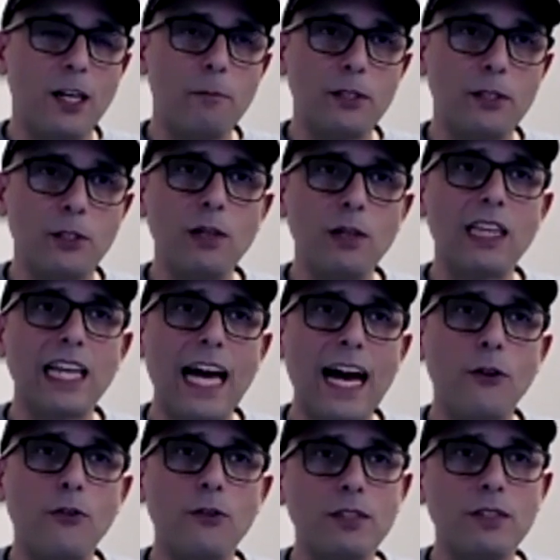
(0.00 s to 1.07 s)
and you
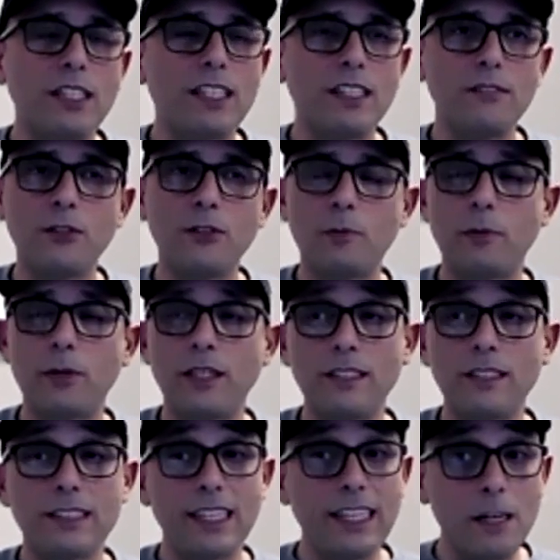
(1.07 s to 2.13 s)
allow them to give their
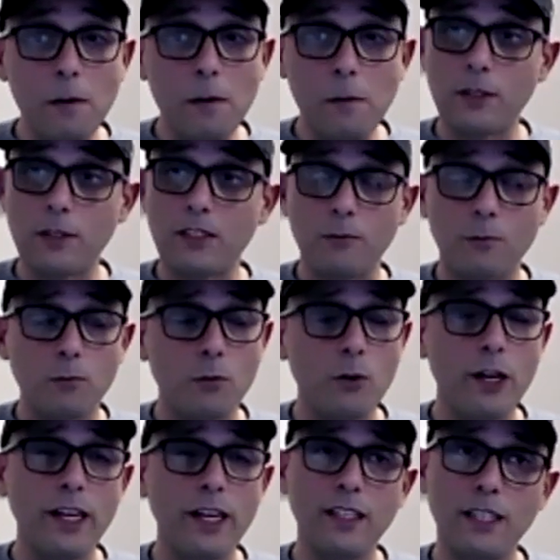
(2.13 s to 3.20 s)
opinions, they come up with some
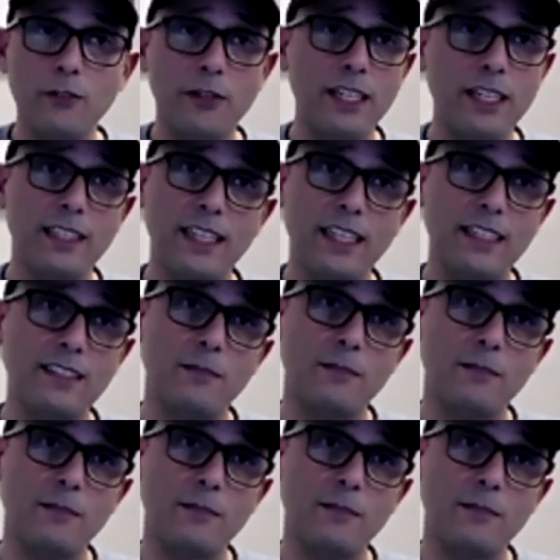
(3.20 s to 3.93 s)
really great things.